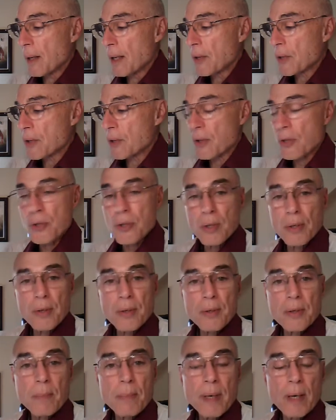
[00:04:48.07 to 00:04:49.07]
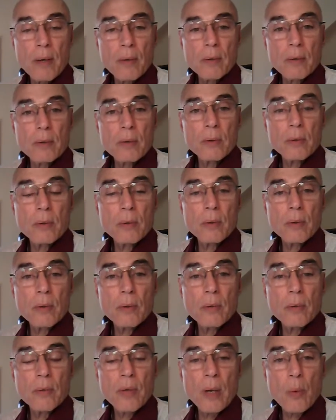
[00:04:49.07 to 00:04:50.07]
he's concerned about,
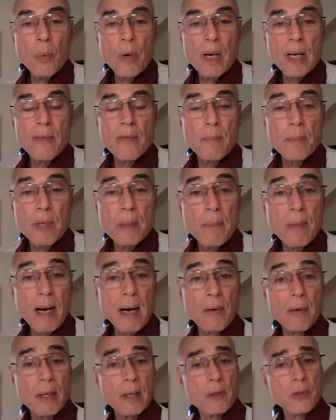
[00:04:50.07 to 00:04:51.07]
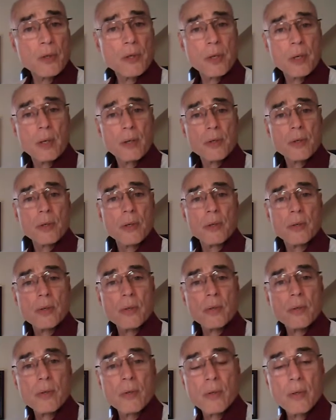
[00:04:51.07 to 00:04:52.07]
they want to even be married in
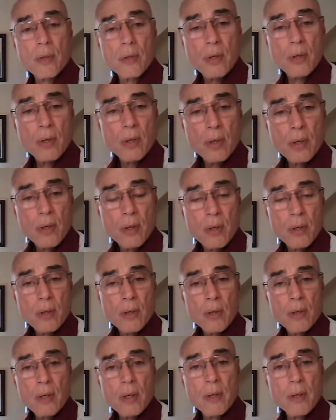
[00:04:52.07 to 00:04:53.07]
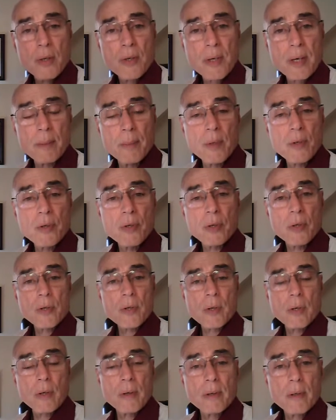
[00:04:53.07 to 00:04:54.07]
churches. And the gentleman's
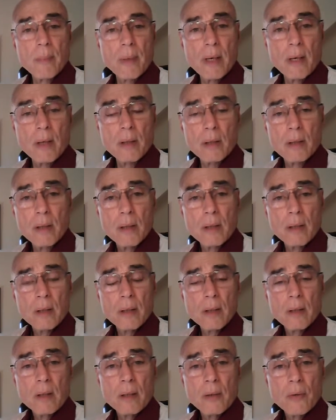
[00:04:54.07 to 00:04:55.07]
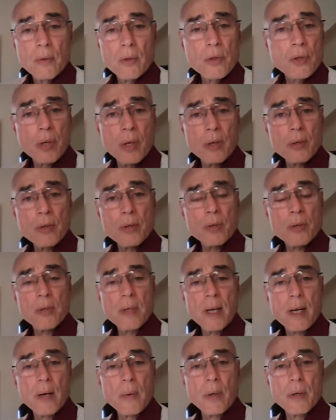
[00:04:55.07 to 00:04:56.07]
concerned about the
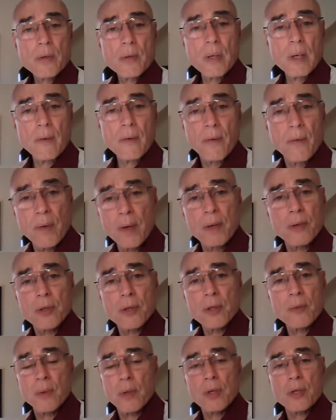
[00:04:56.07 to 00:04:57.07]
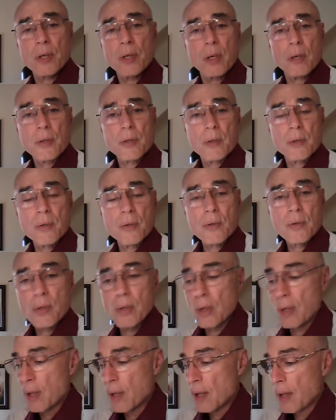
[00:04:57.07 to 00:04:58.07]
churches now. He fears for the
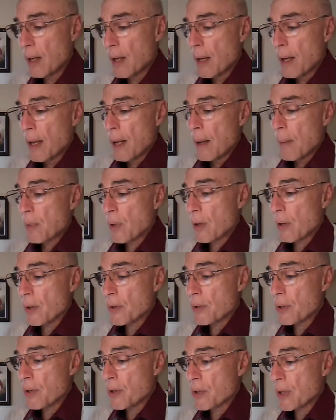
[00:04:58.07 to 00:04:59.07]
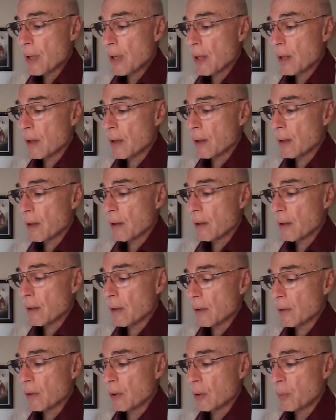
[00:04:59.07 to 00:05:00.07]
churches. Because he said,
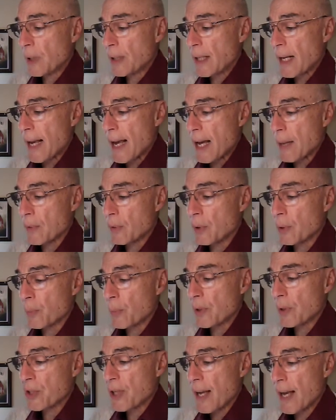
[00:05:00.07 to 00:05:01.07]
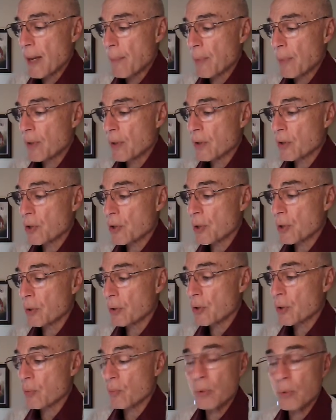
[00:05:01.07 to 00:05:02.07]
look what's happened in
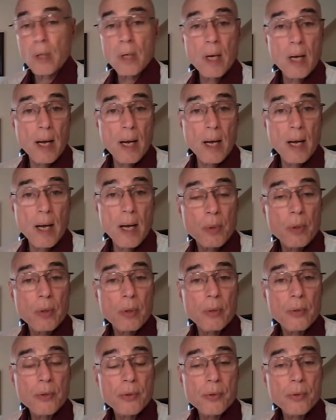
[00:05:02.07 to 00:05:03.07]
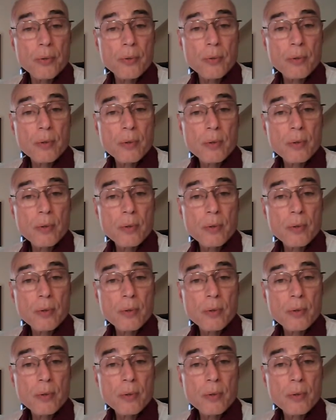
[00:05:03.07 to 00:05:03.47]
church-run hospitals